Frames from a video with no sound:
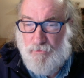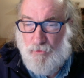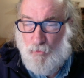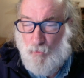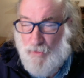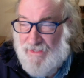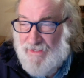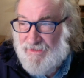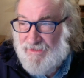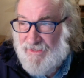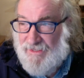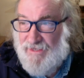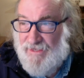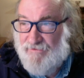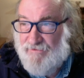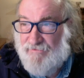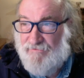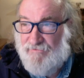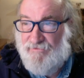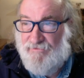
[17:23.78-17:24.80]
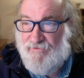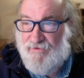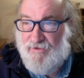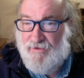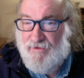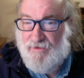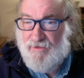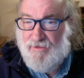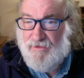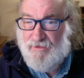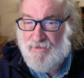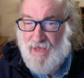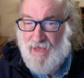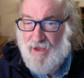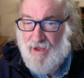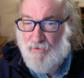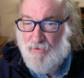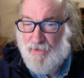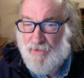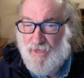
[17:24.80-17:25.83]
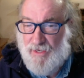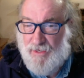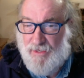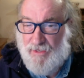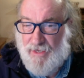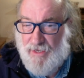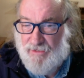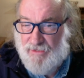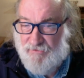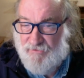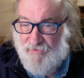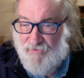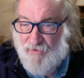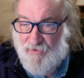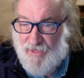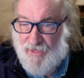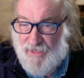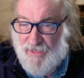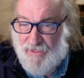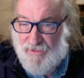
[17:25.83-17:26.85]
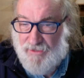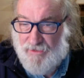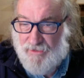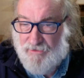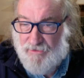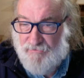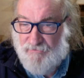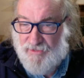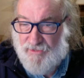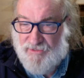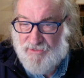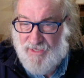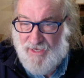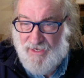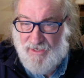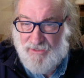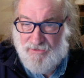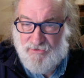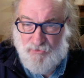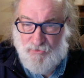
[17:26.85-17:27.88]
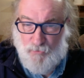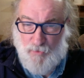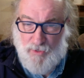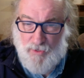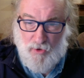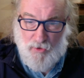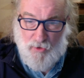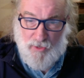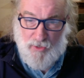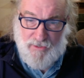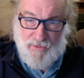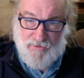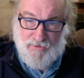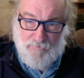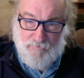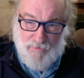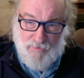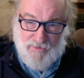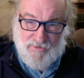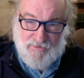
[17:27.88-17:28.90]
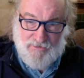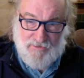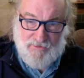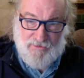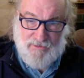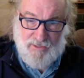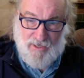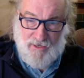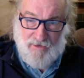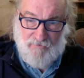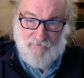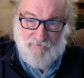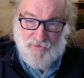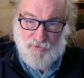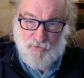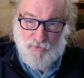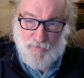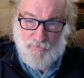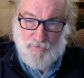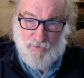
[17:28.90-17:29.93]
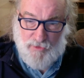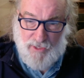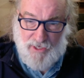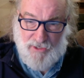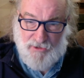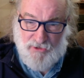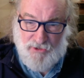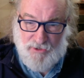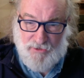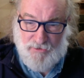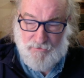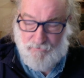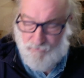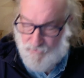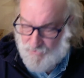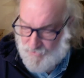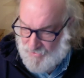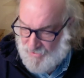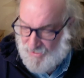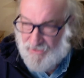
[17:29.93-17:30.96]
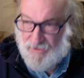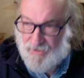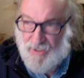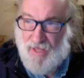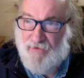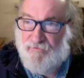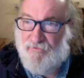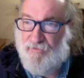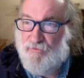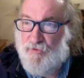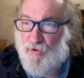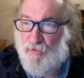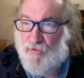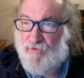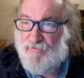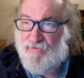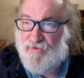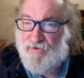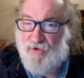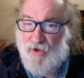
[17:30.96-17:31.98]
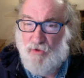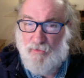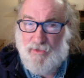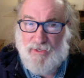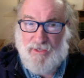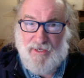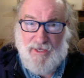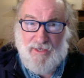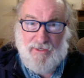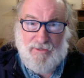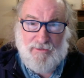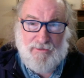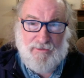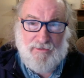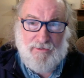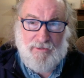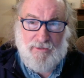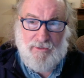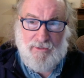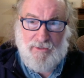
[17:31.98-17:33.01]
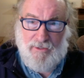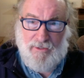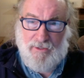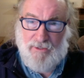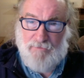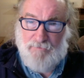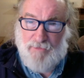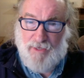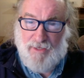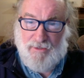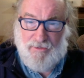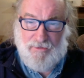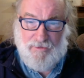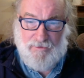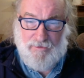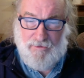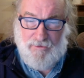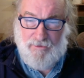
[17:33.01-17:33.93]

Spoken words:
We live now at the very end of this age. We are in the midst of the tribulation, and a lot of you don't even know it yet. But